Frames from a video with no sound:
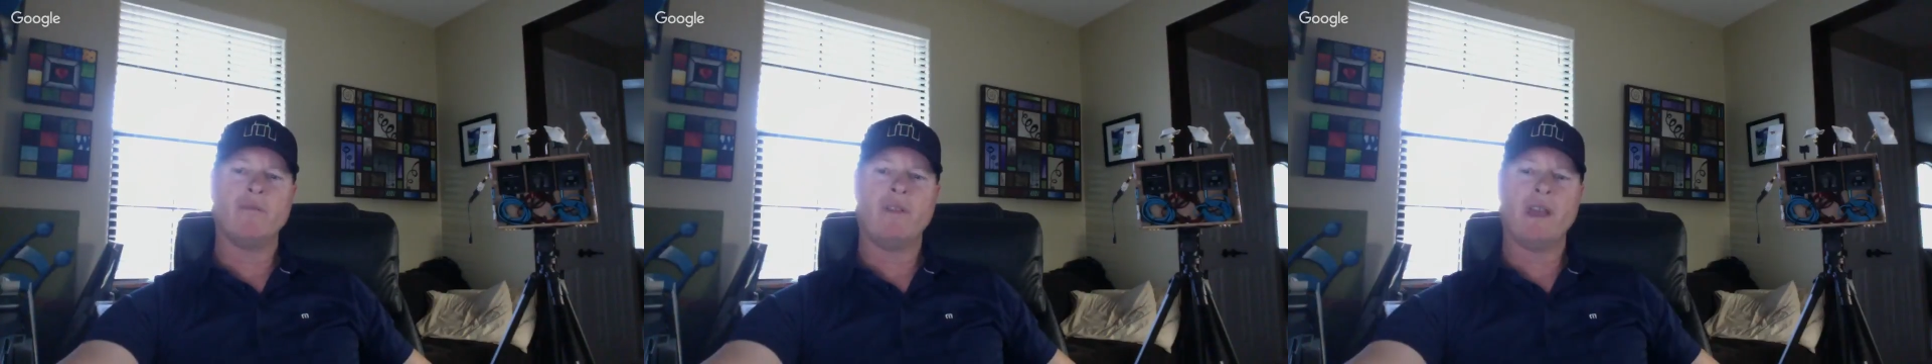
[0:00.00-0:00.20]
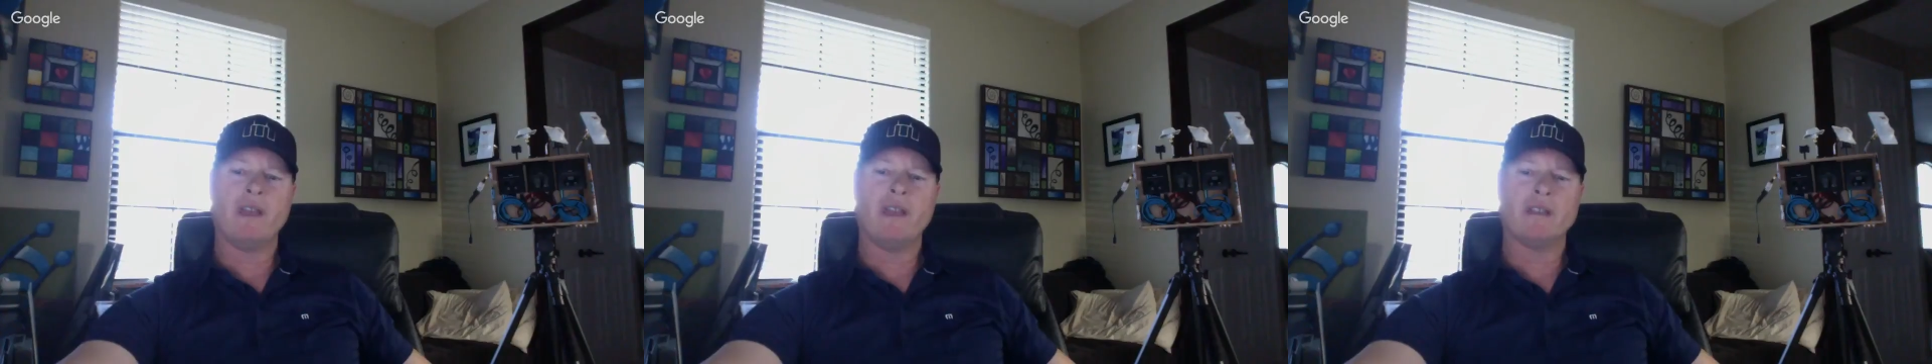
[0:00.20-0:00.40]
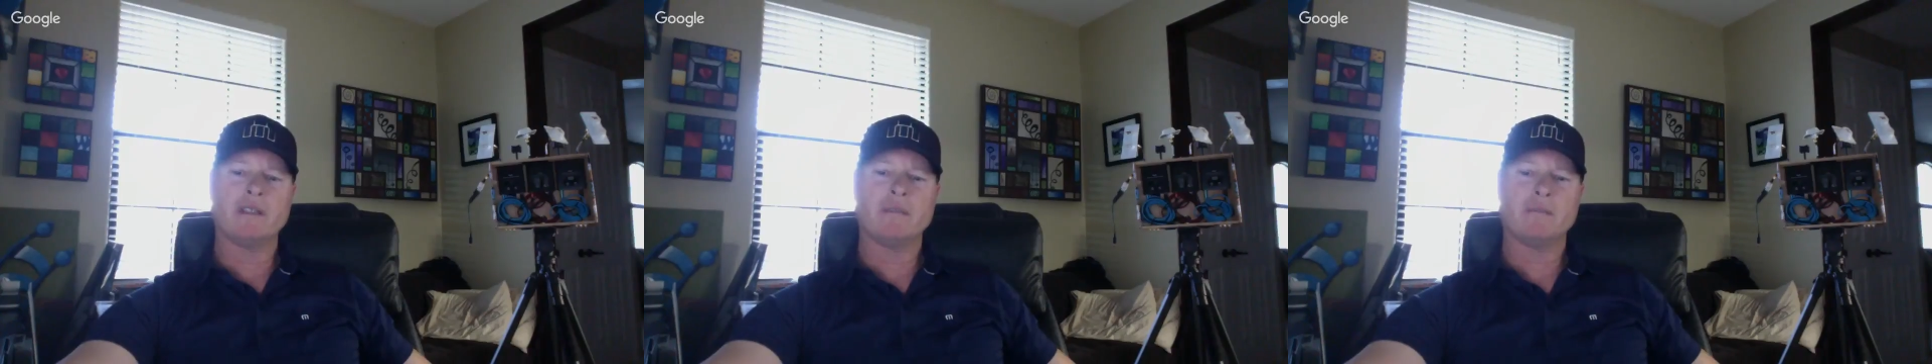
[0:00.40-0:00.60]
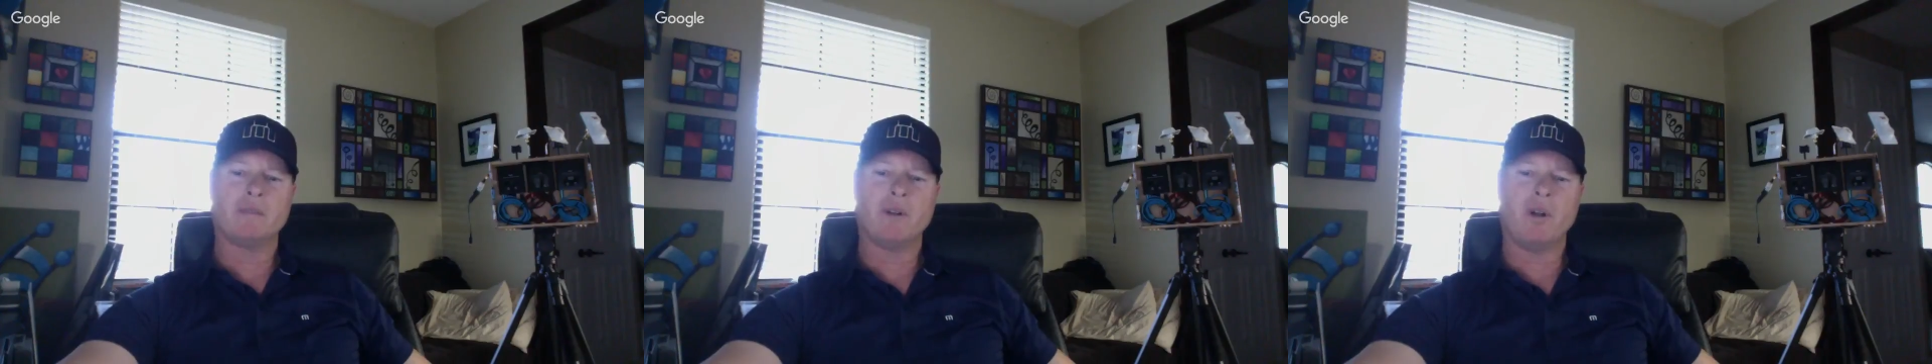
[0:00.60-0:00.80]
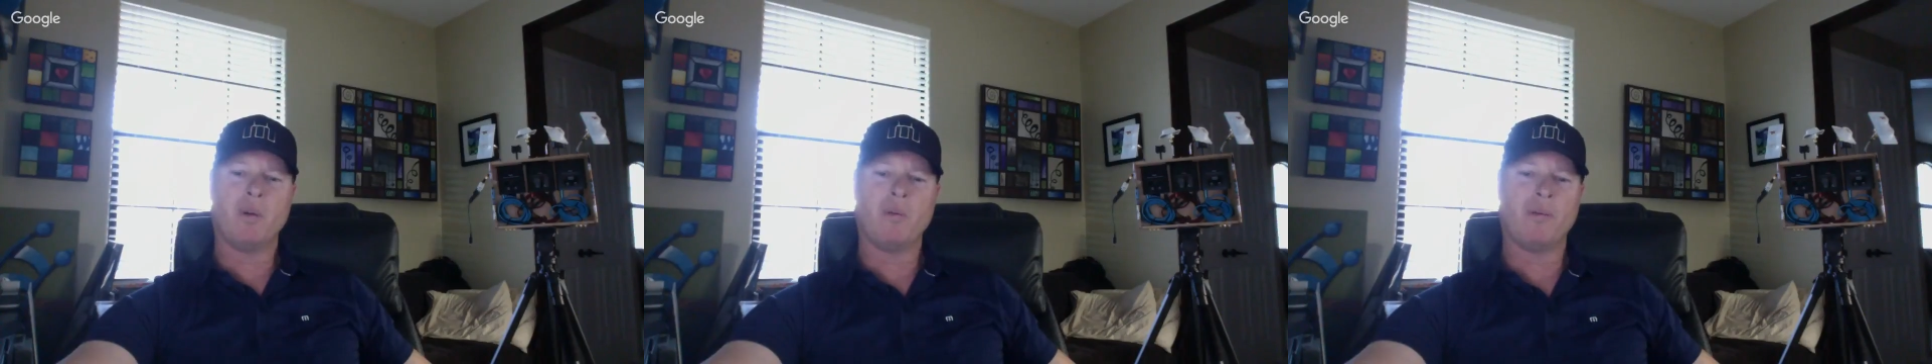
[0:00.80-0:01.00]
Vegas
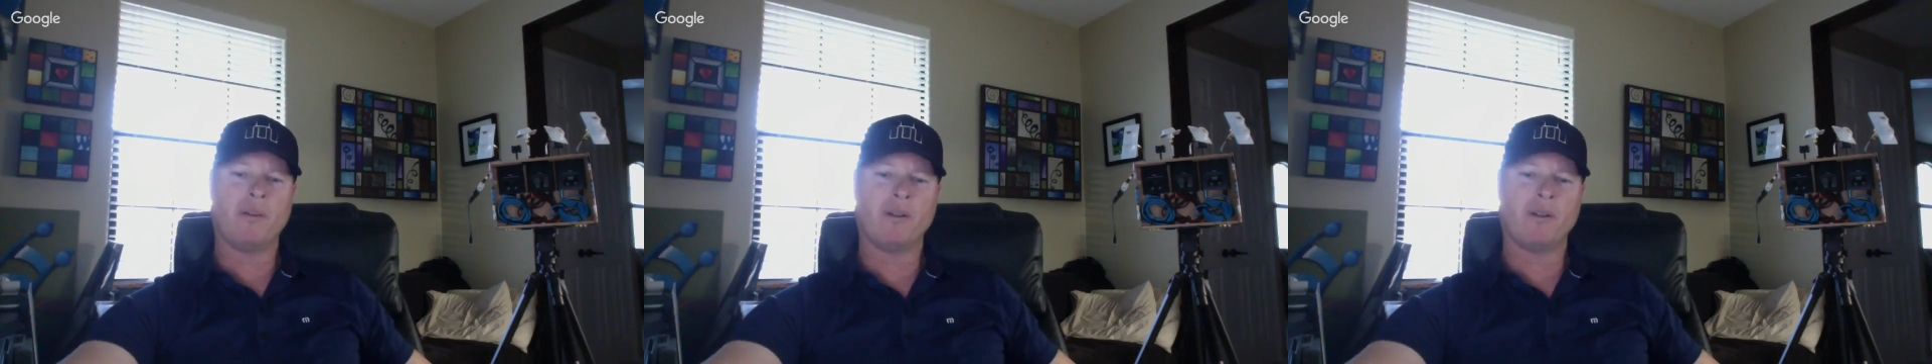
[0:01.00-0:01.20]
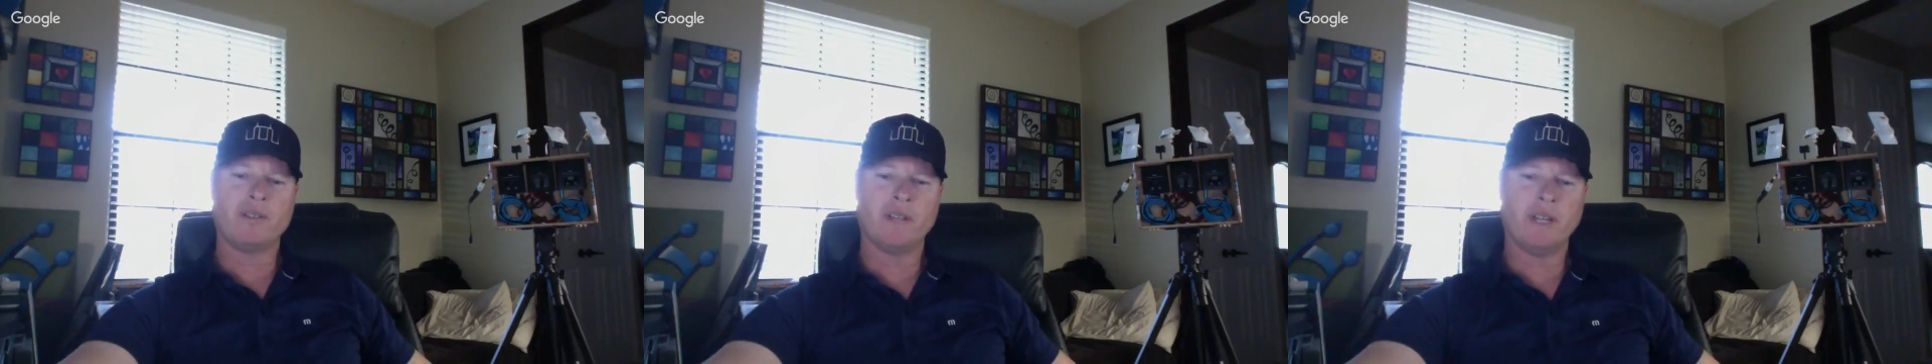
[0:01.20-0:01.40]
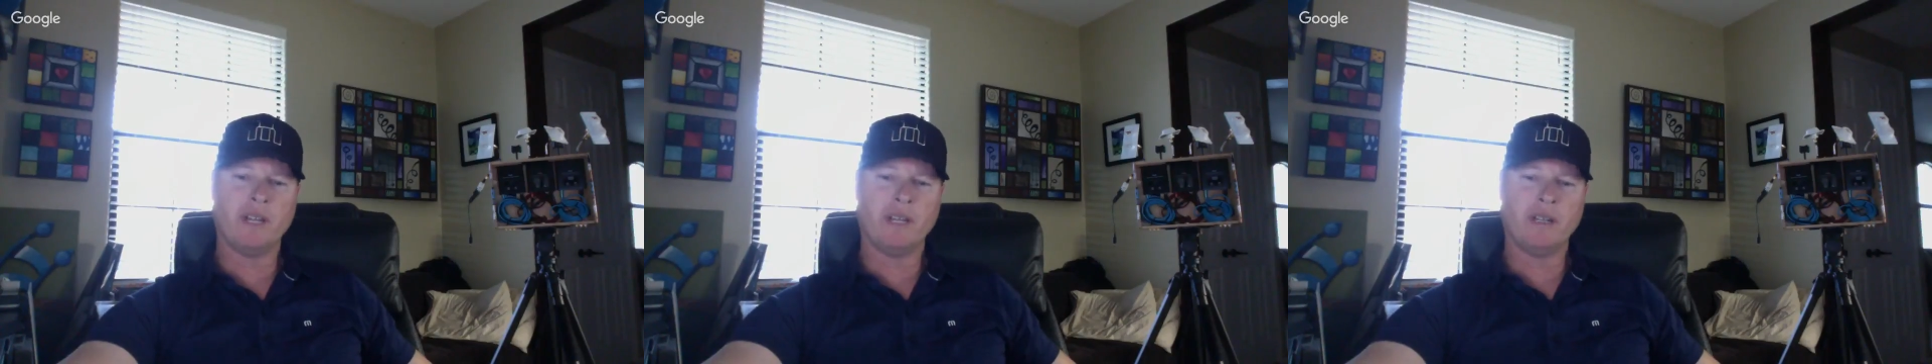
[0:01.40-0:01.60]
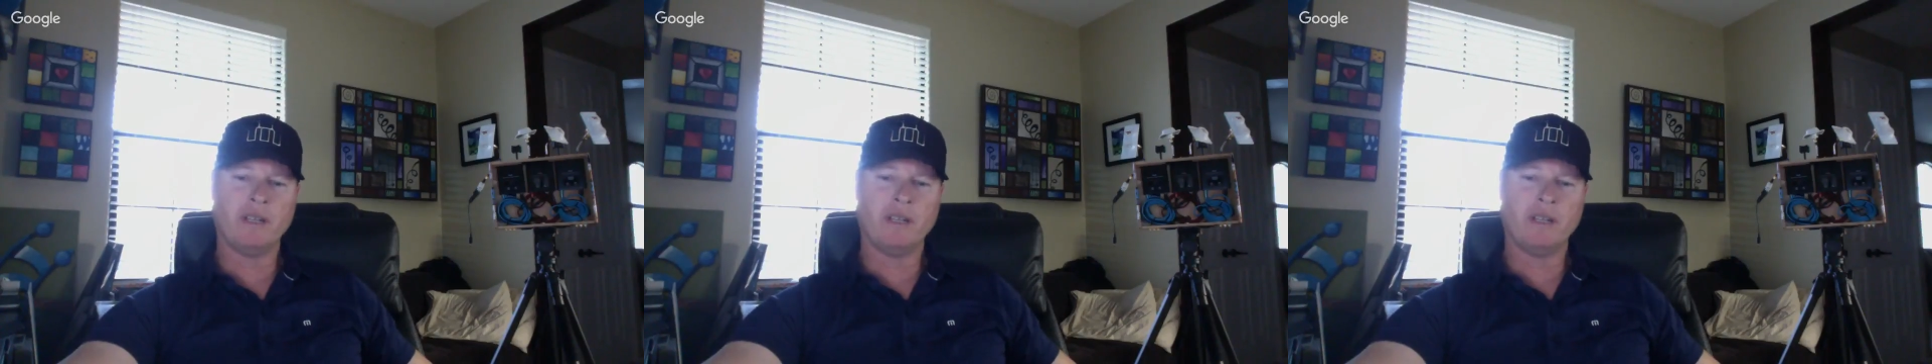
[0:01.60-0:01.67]
Pro 13.